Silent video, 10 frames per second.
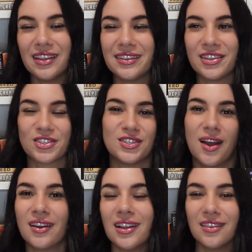like there's
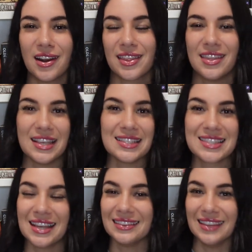not a lot of
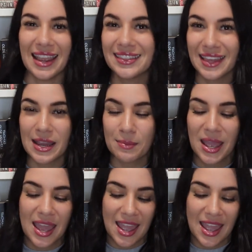things like them,